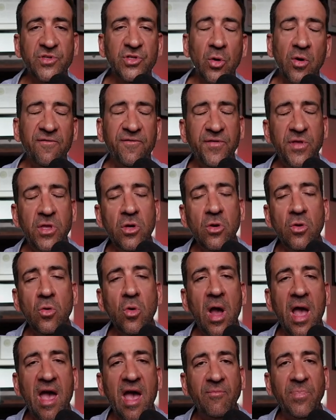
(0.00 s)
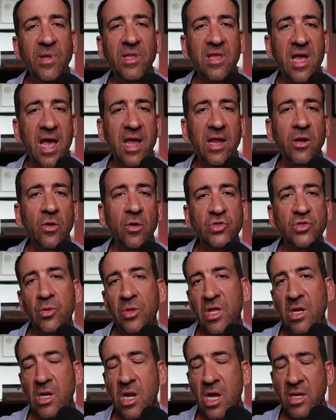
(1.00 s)
So if you have been diagnosed
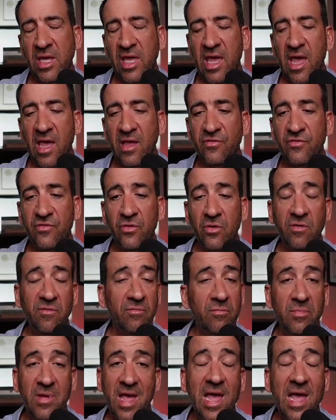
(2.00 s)
with a lung cancer,